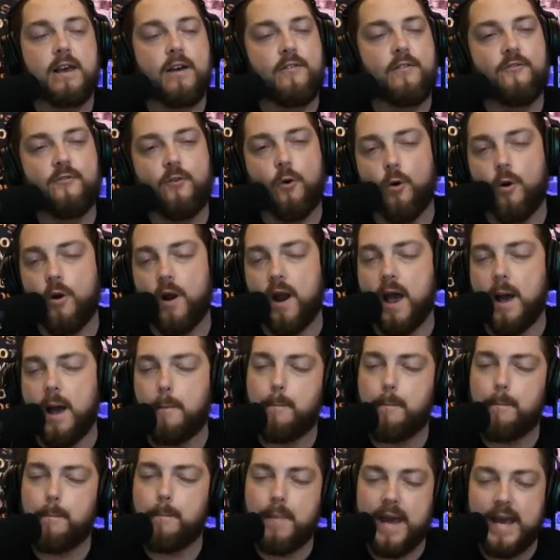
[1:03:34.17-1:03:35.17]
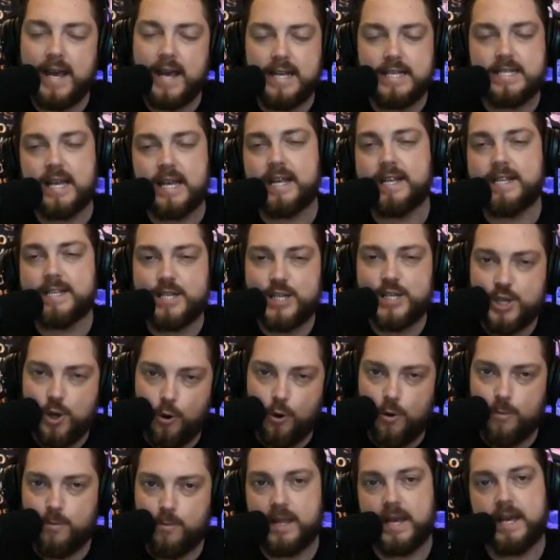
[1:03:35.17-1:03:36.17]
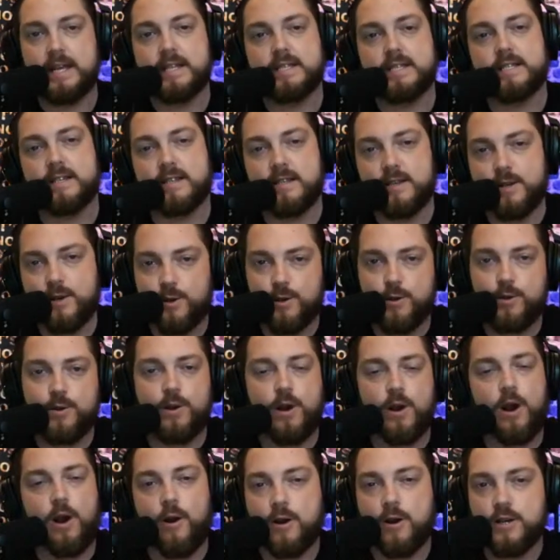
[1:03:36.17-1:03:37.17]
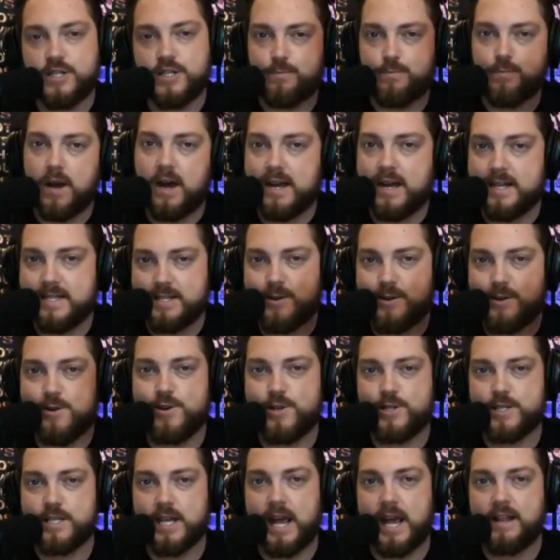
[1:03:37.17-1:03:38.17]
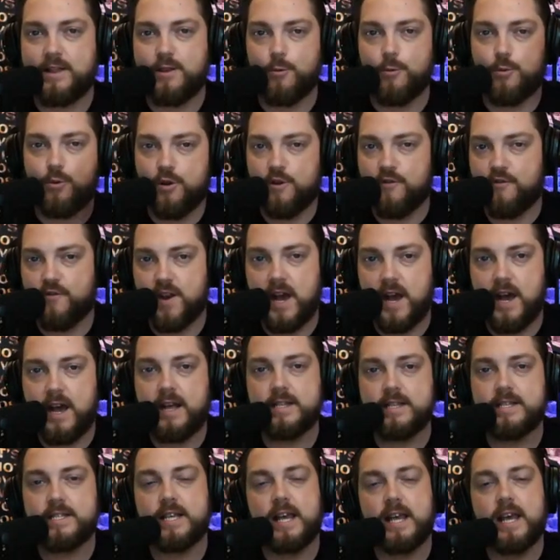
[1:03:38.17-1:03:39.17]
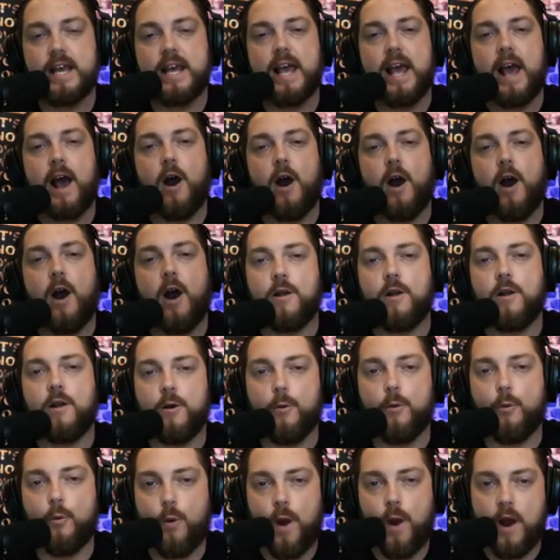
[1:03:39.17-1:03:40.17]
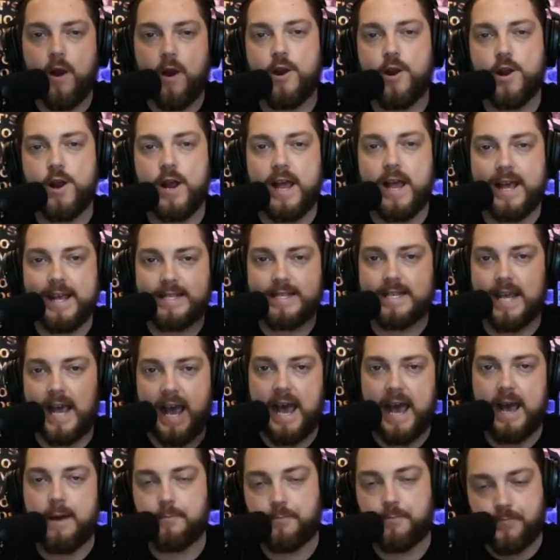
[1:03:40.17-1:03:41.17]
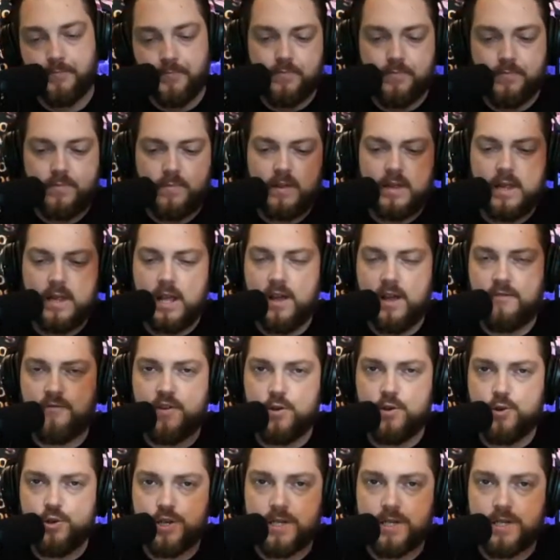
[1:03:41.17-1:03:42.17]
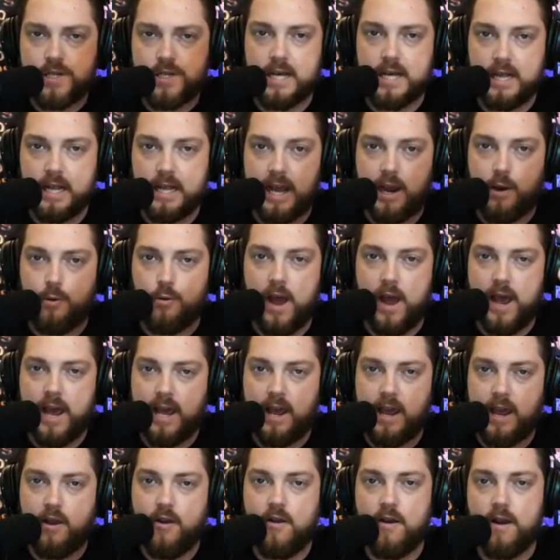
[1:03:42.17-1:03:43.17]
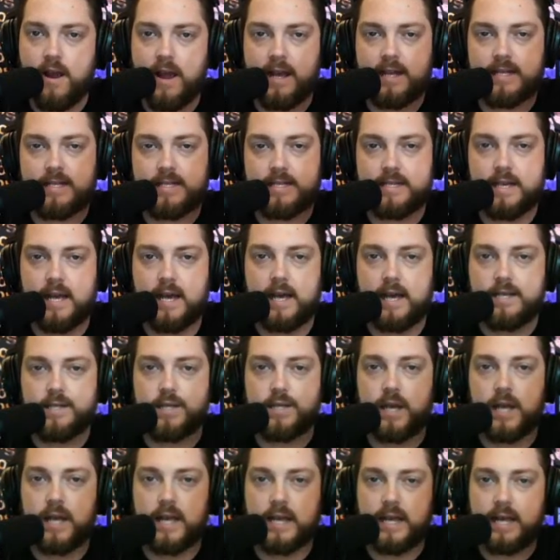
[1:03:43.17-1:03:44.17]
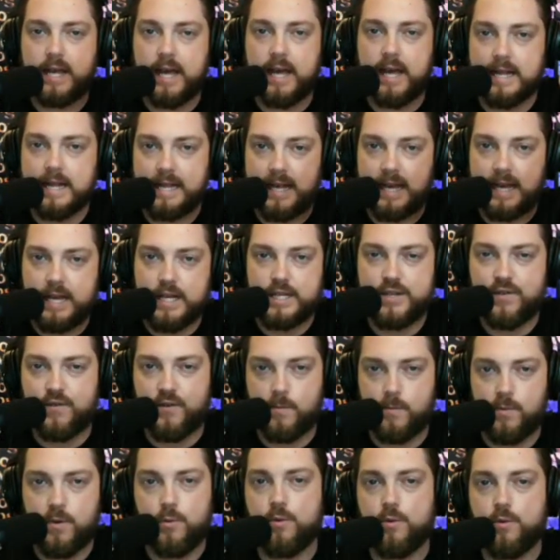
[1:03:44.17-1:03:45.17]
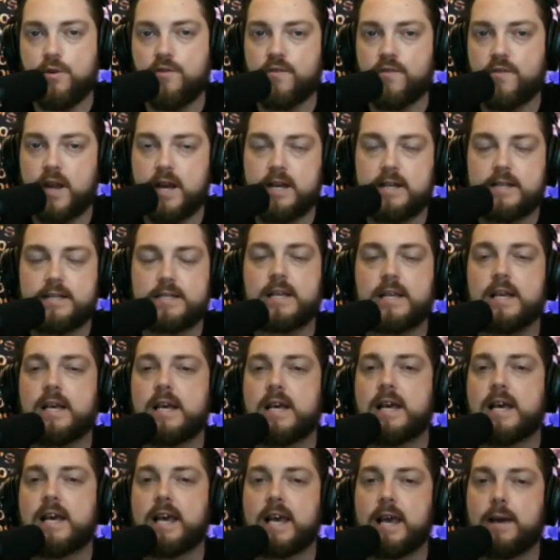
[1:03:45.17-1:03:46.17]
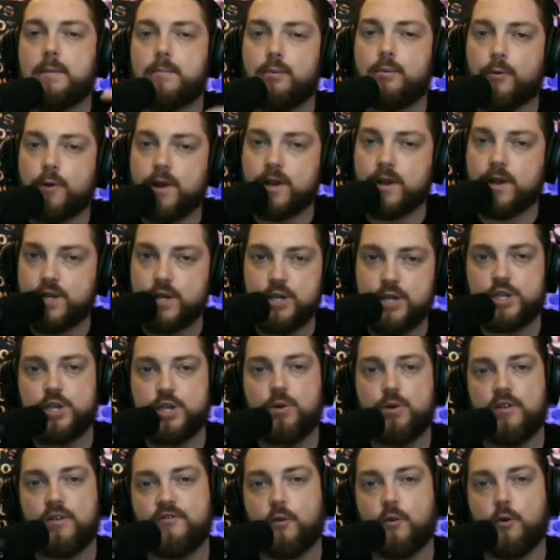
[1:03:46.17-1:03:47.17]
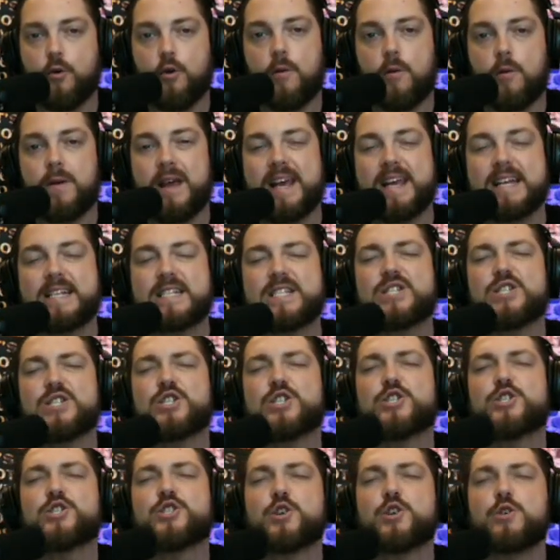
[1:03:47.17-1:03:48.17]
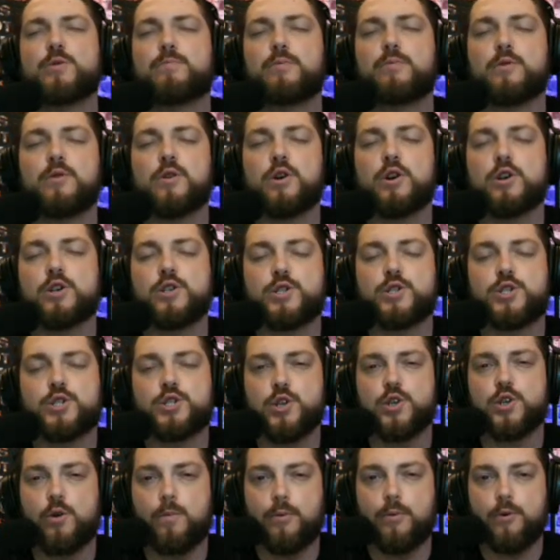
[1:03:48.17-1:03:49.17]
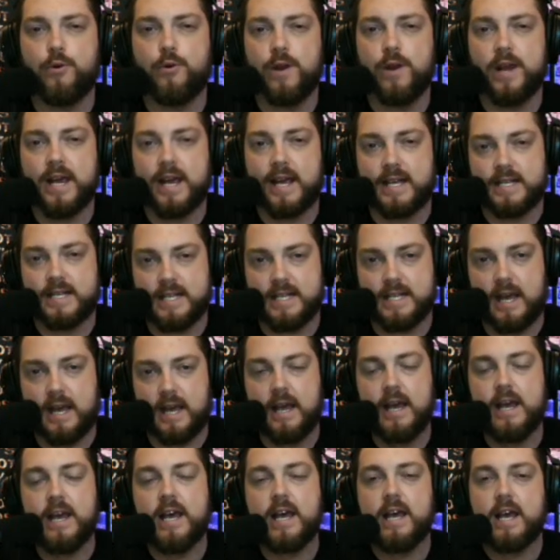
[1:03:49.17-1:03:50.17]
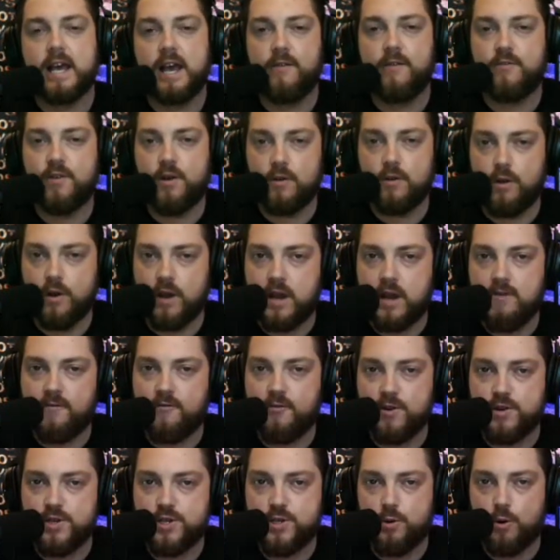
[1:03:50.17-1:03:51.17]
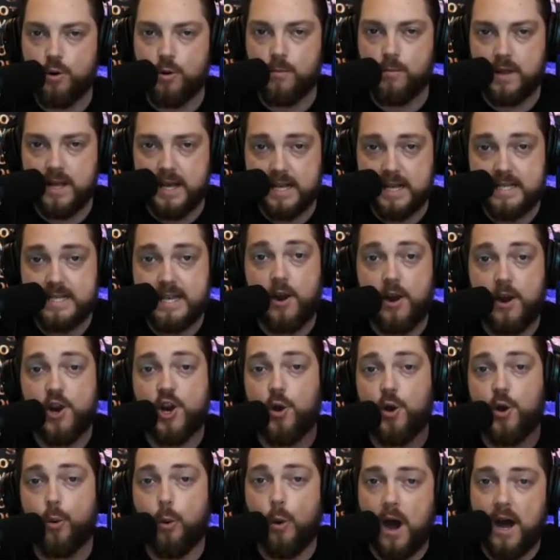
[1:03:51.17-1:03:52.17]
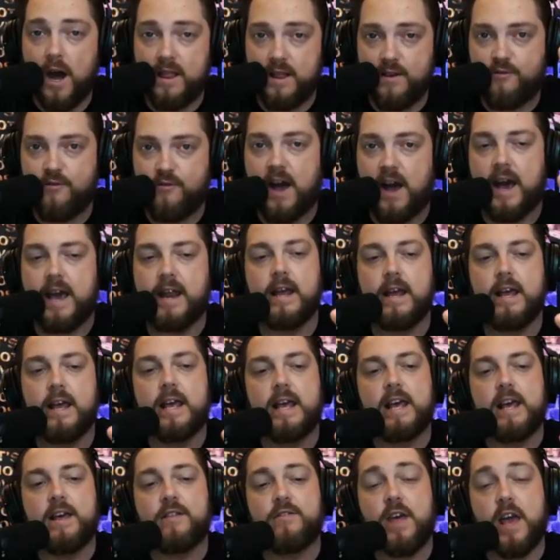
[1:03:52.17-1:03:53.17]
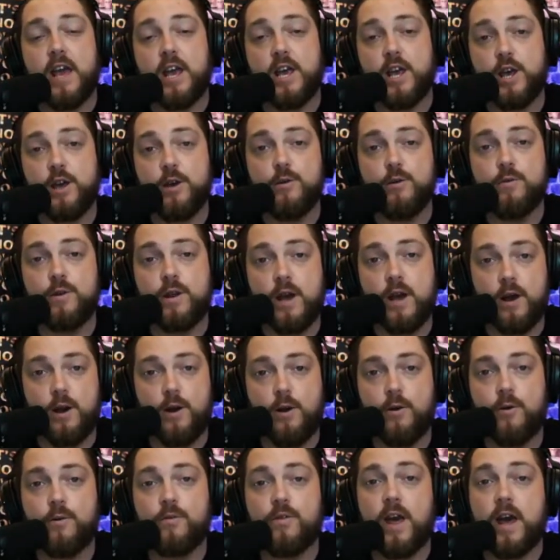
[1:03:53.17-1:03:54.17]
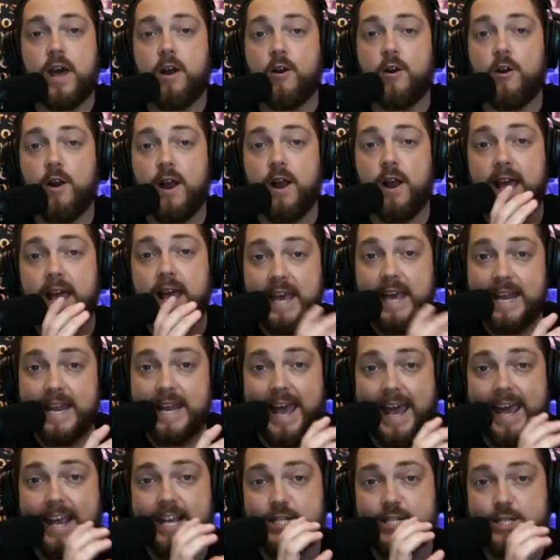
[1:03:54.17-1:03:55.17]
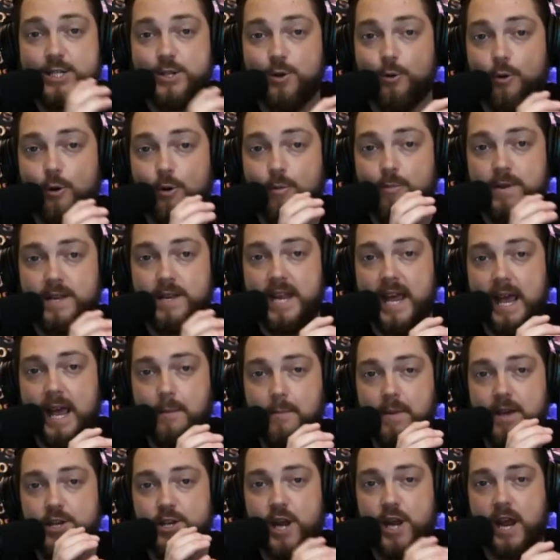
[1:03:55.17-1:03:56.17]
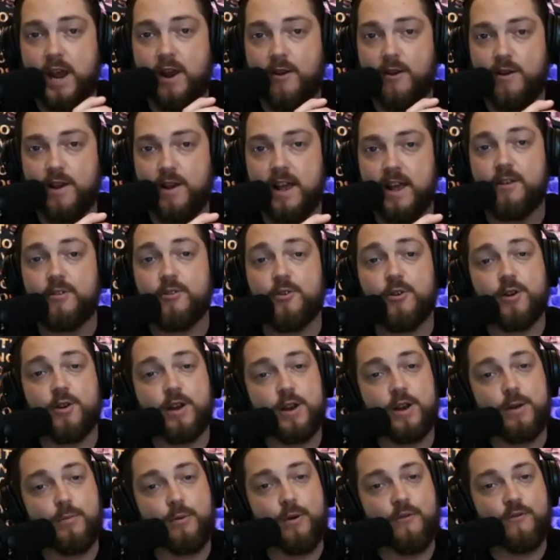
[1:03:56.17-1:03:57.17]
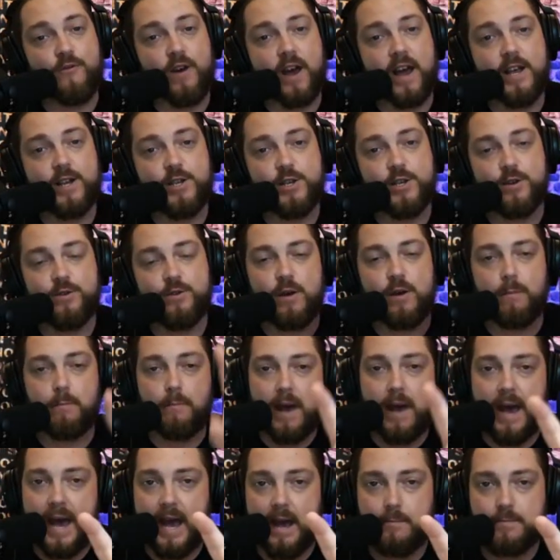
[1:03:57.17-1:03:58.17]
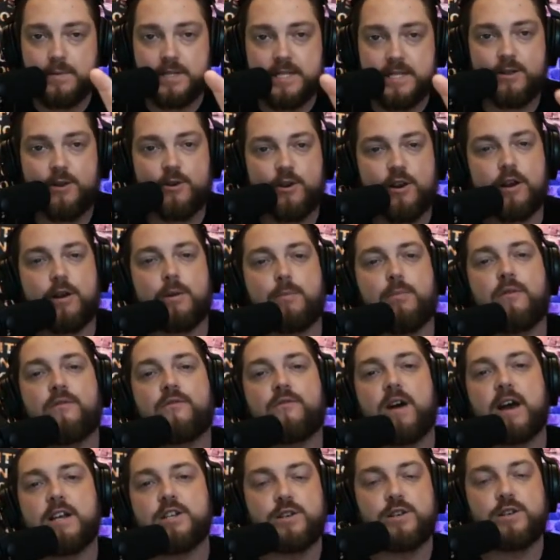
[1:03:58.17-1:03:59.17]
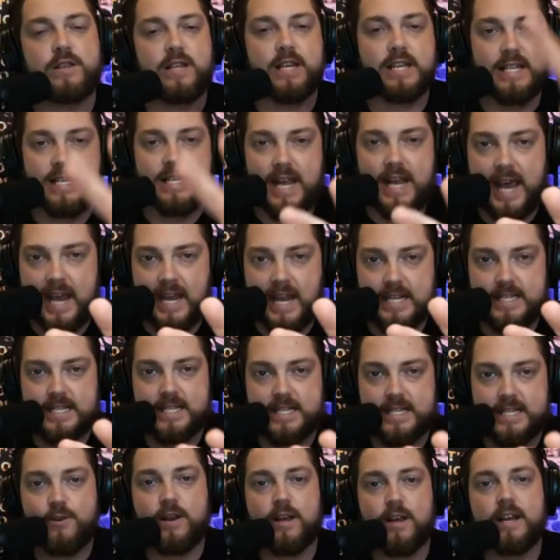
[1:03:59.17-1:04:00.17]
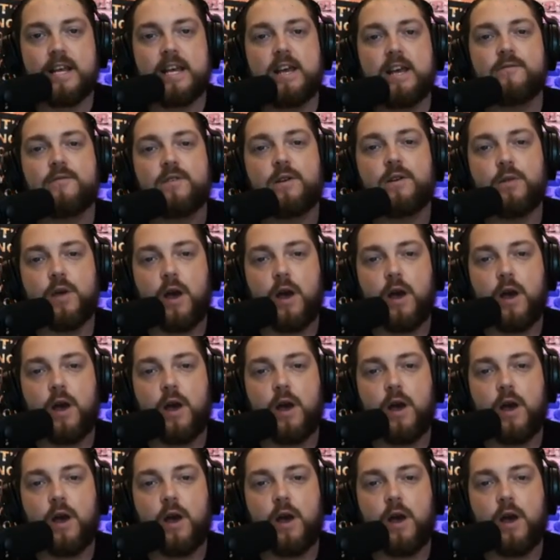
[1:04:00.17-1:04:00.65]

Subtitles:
for amazing storm leads, dude, our sponsors at the ROOFNUTS are where it's at. If you just click right here, it says get leads from the ROOFNUTS. It brings you to a form. It's super, super easy. If you're looking for storm leads that are qualified, that are in a storm damaged area, they're going to provide you the maps. They're going to provide you the dates. They're going to give you the